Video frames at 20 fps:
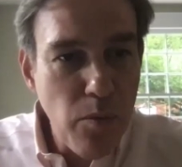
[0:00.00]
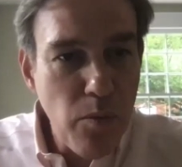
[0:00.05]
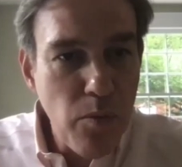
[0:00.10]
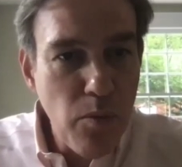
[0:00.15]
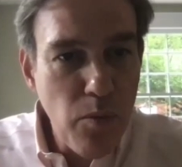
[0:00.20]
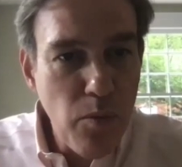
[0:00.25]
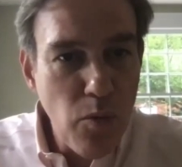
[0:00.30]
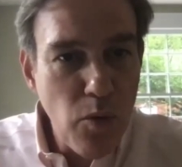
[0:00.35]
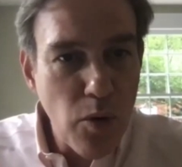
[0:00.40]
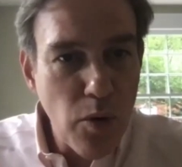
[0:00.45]

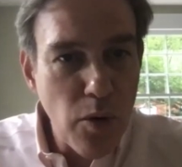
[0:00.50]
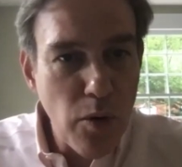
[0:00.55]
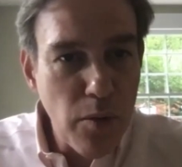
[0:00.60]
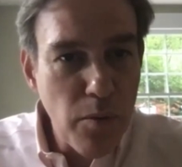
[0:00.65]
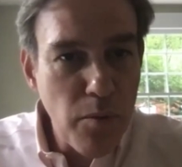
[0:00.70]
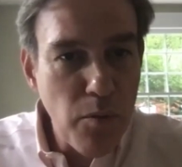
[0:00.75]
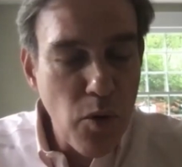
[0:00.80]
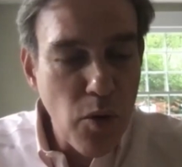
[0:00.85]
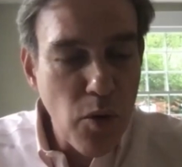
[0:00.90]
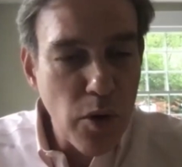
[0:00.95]

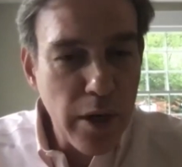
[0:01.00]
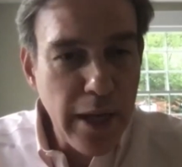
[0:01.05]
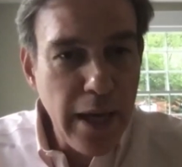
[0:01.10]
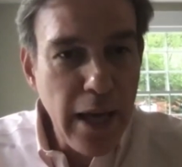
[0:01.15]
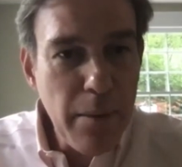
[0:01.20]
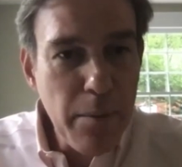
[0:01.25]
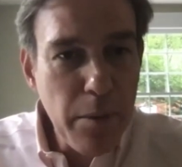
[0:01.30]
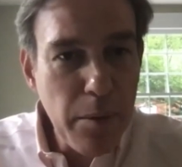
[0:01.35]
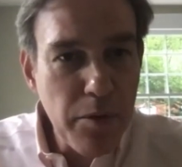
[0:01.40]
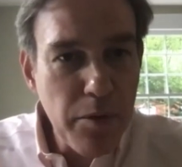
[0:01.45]
more
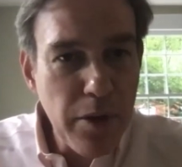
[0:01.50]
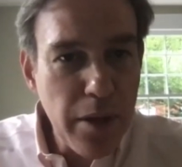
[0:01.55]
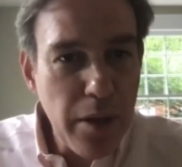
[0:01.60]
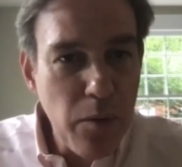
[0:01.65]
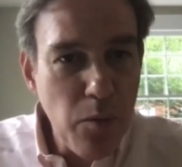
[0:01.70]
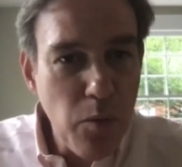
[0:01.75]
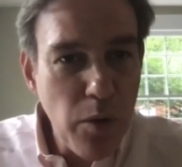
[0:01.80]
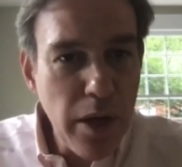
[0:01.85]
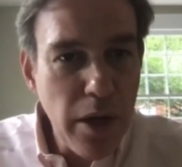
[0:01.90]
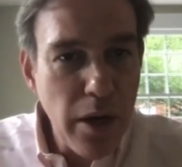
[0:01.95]
capably
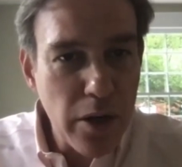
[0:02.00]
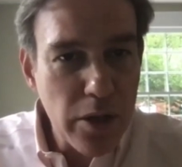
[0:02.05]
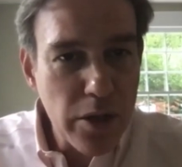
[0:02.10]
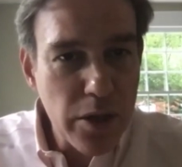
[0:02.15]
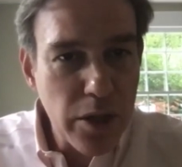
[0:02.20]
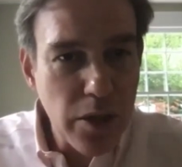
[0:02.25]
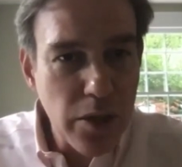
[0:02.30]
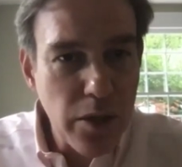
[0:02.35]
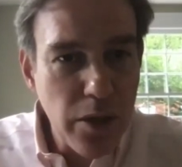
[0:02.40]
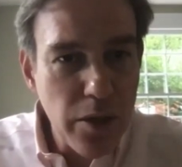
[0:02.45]
than we are
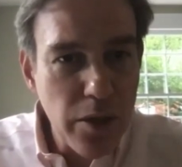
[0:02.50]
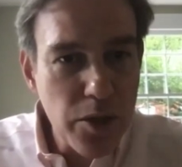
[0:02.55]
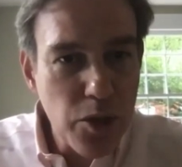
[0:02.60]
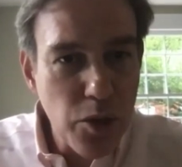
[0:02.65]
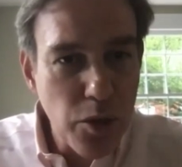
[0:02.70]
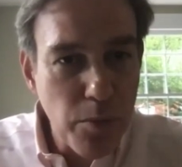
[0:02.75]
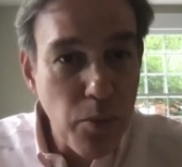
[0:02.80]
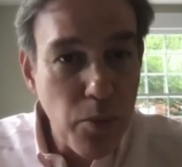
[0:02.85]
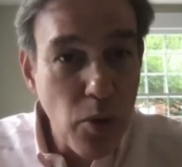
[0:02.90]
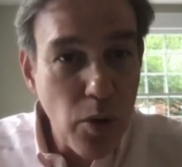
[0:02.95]
to close
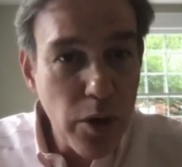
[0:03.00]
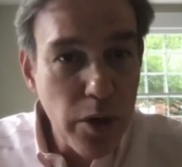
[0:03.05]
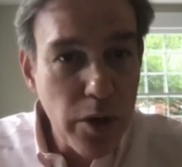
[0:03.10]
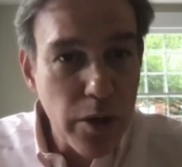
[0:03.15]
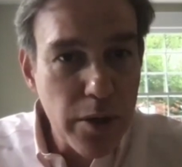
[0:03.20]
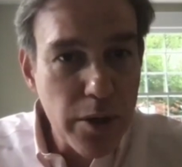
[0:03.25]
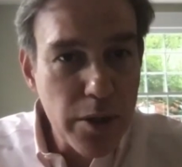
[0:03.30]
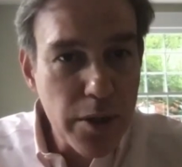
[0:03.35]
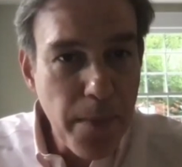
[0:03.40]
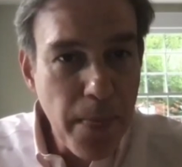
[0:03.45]
your
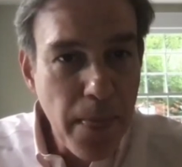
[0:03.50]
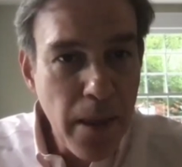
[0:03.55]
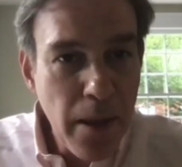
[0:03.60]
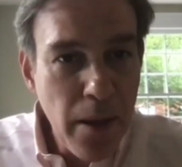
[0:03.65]
borders.